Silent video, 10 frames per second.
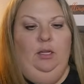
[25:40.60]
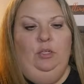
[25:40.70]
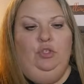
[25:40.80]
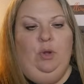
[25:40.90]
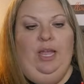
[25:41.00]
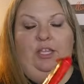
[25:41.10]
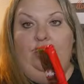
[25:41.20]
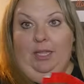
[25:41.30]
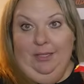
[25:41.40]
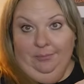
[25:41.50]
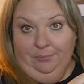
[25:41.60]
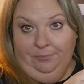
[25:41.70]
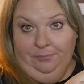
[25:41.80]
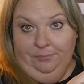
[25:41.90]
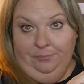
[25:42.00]
Dracula.
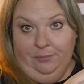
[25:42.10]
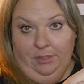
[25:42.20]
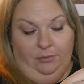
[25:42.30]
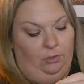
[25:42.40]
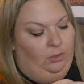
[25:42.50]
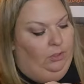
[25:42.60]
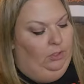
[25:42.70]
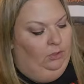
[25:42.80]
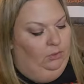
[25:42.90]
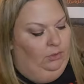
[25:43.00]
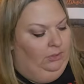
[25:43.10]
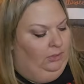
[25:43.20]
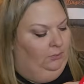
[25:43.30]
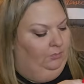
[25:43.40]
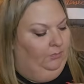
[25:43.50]
A few of those.